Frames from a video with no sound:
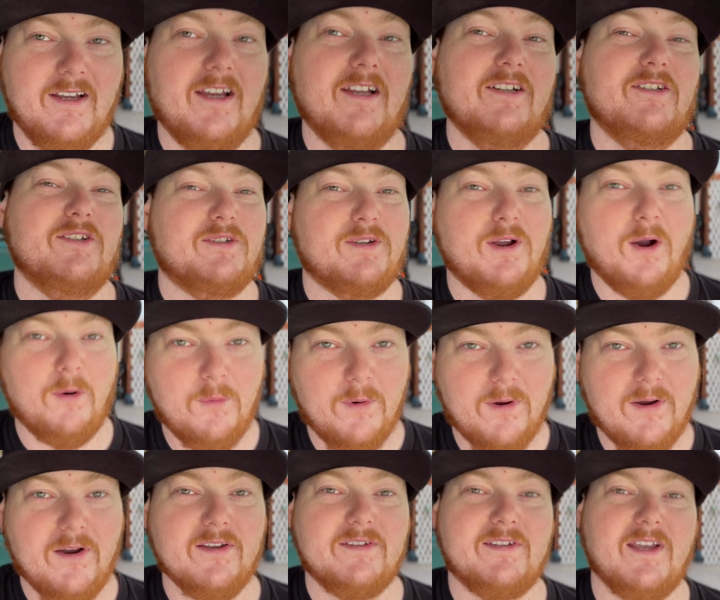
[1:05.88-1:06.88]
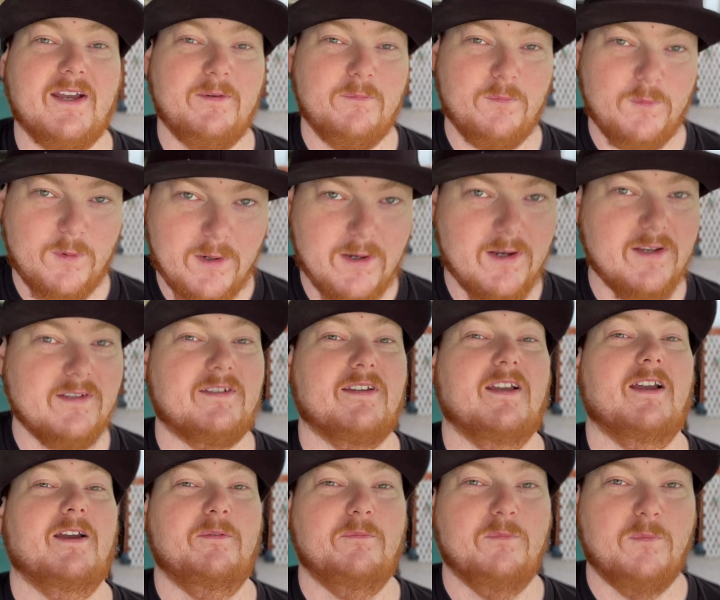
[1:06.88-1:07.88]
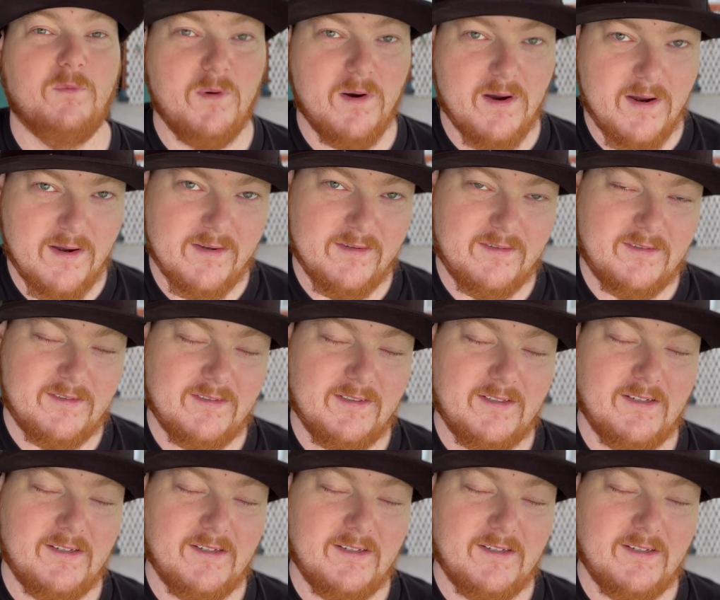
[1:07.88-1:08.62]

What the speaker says: just got worse and worse and worse.